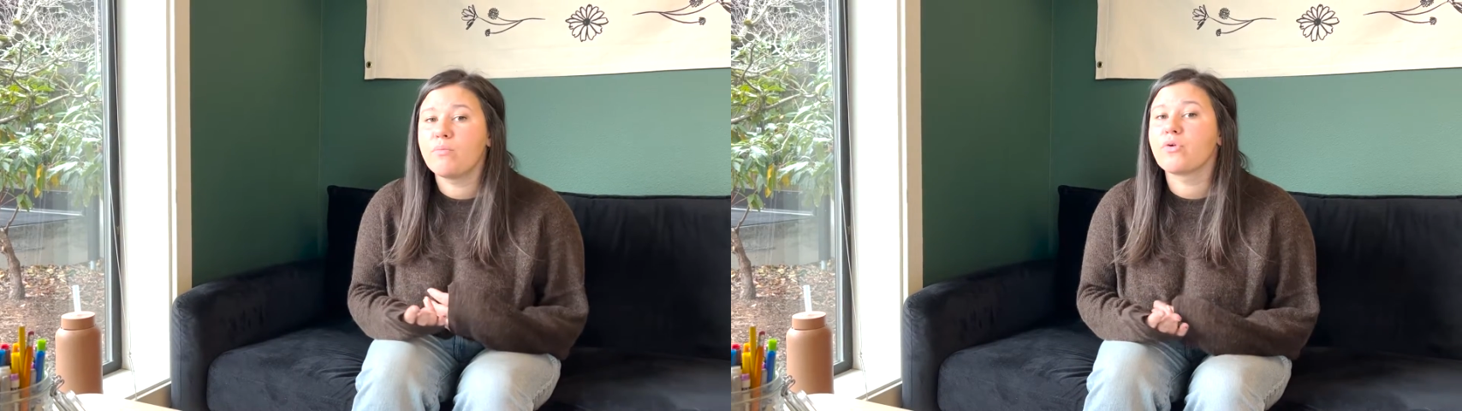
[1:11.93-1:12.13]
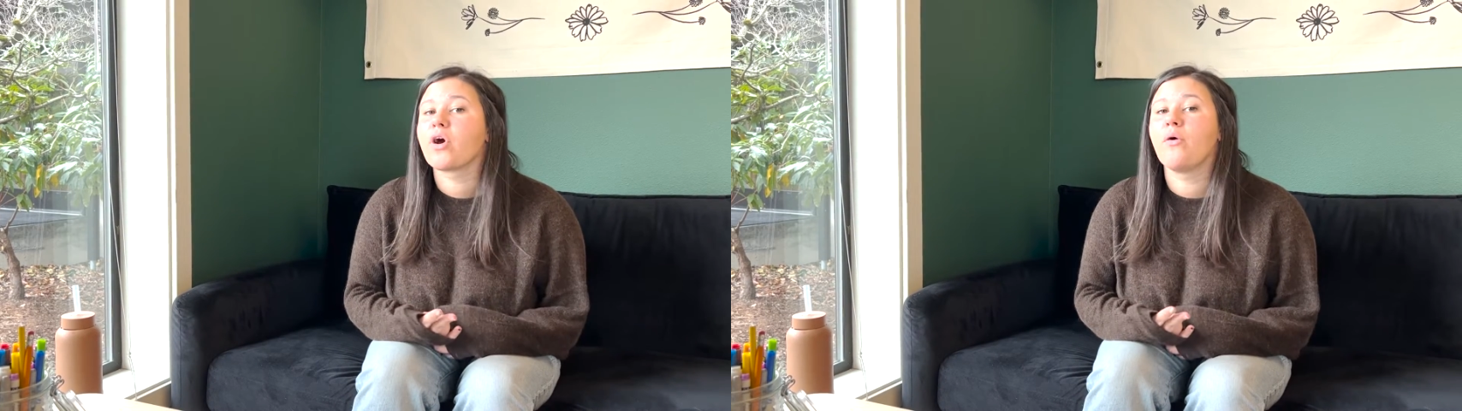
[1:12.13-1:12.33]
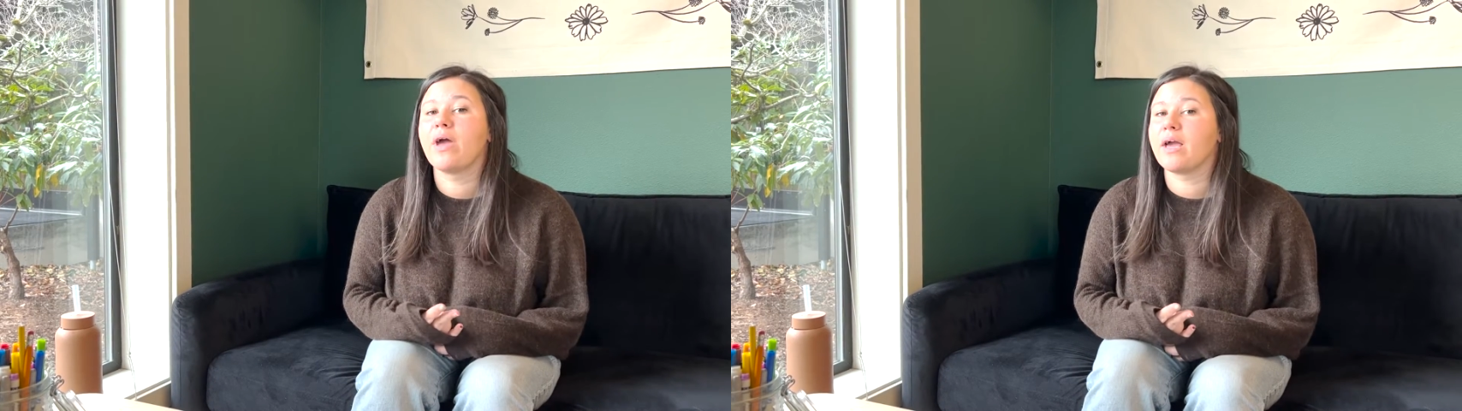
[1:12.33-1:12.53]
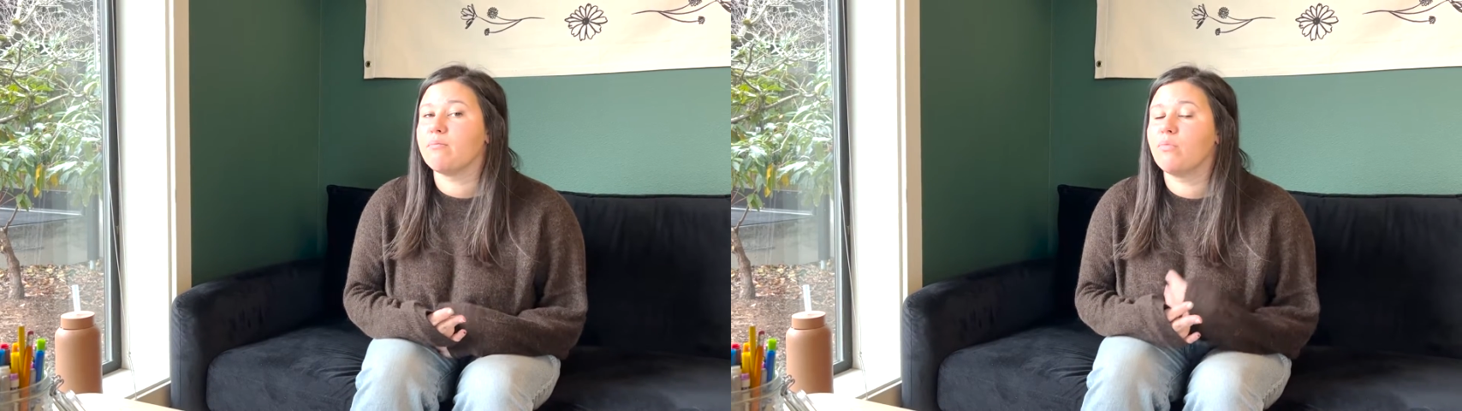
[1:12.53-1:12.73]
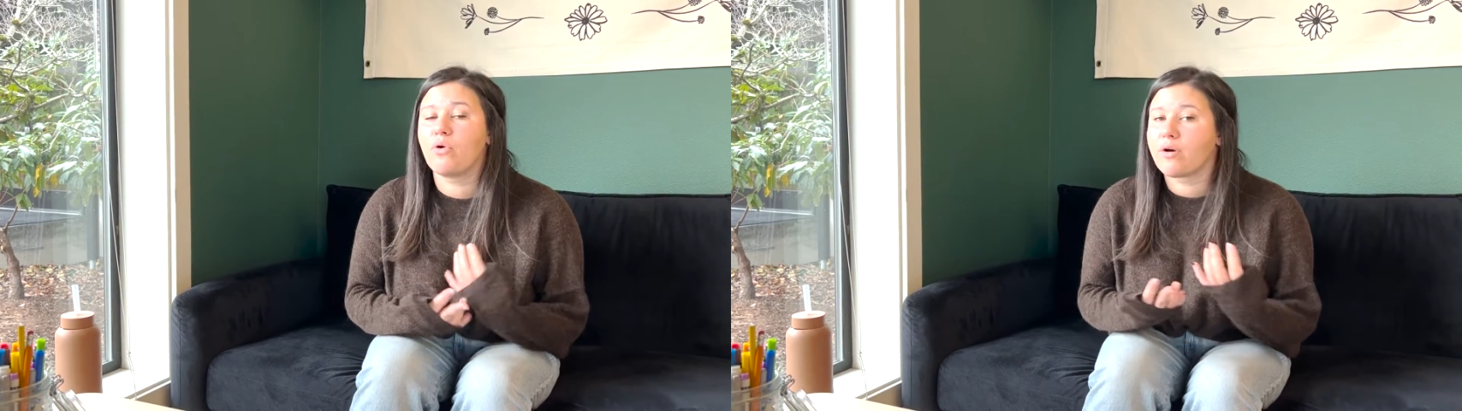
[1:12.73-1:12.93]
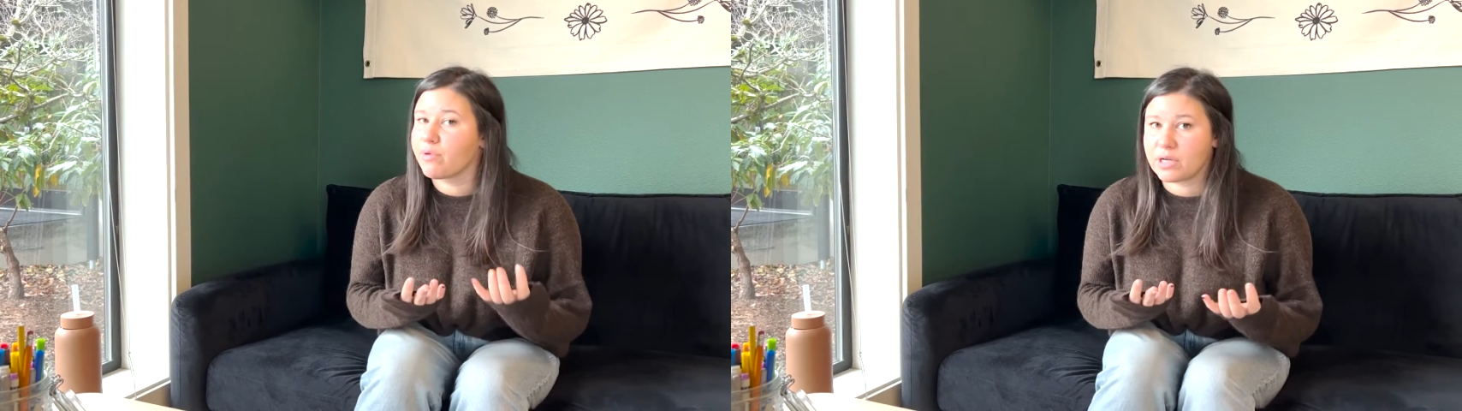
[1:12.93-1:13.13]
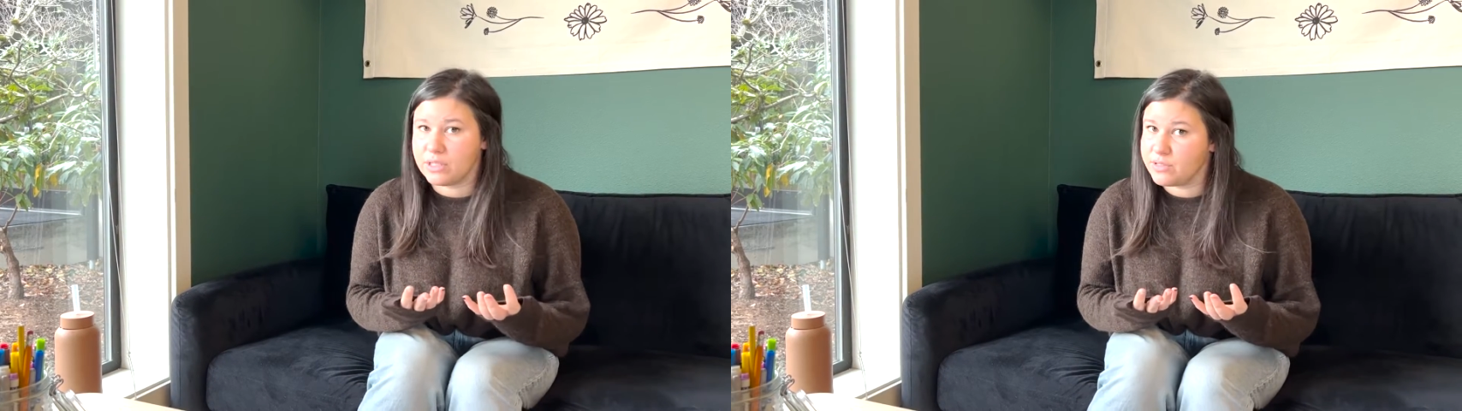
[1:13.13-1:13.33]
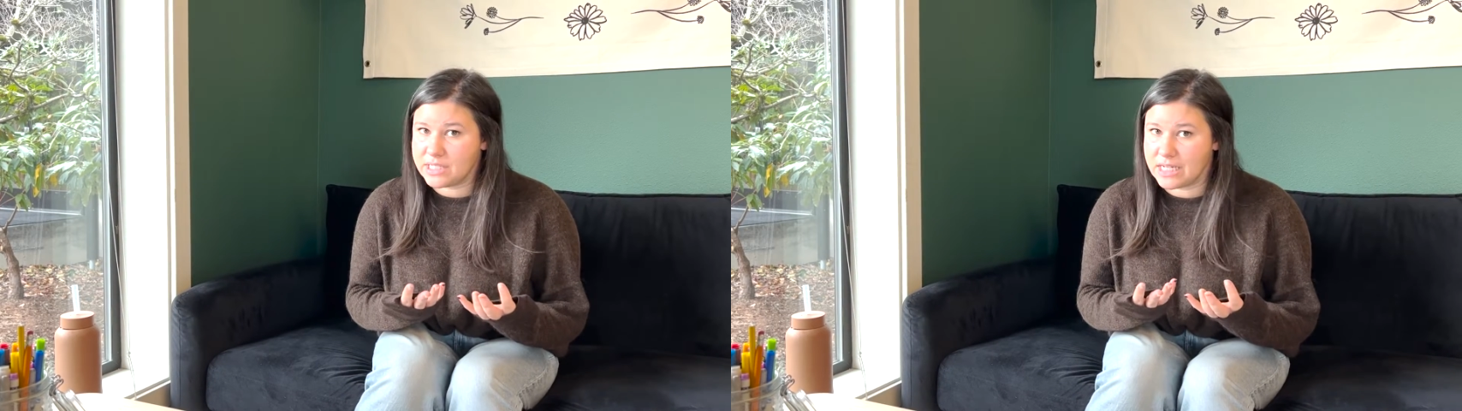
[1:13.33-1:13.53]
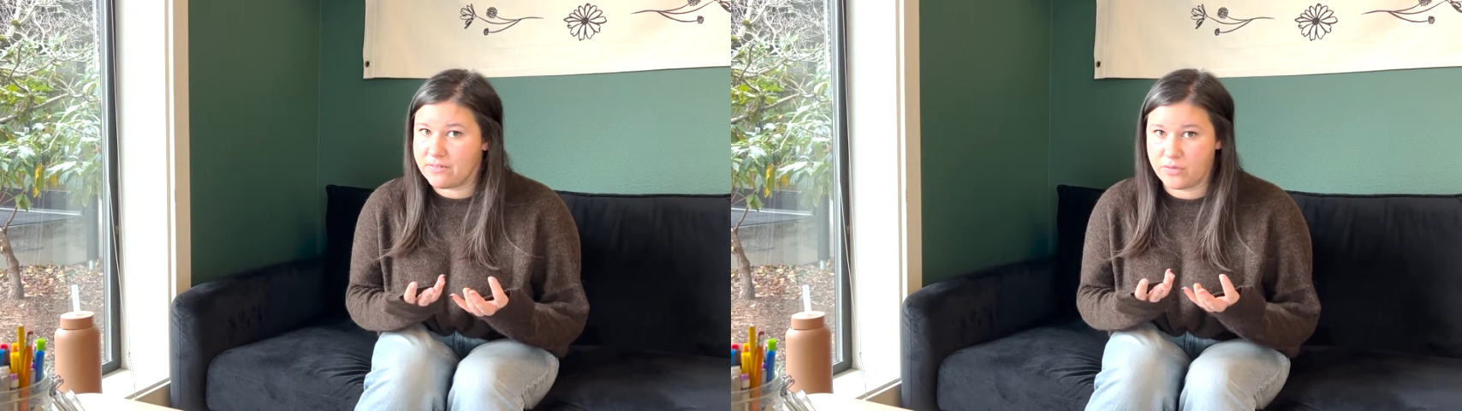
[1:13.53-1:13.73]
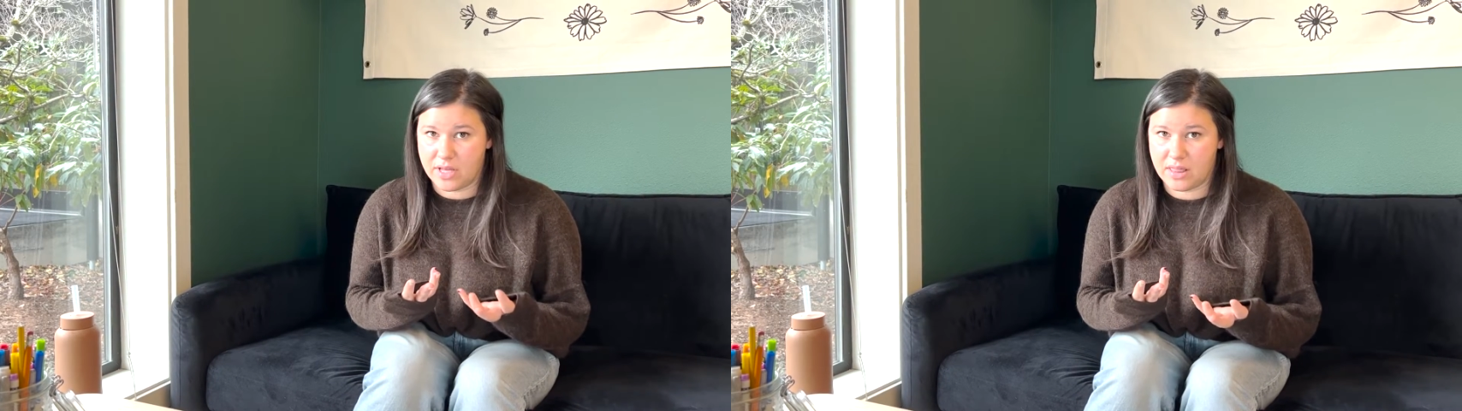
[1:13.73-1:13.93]
growing more
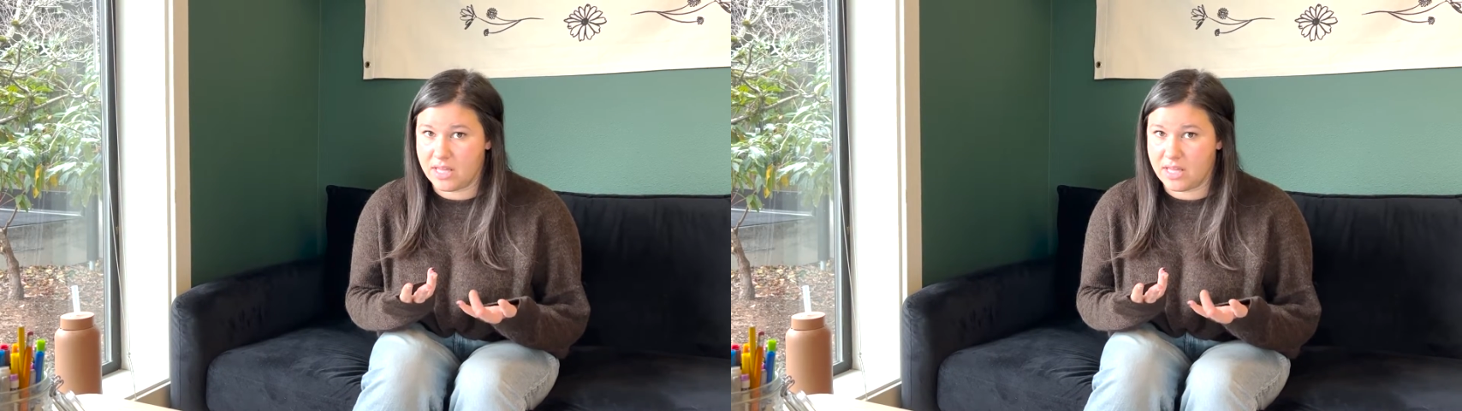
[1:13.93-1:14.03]
reclusive with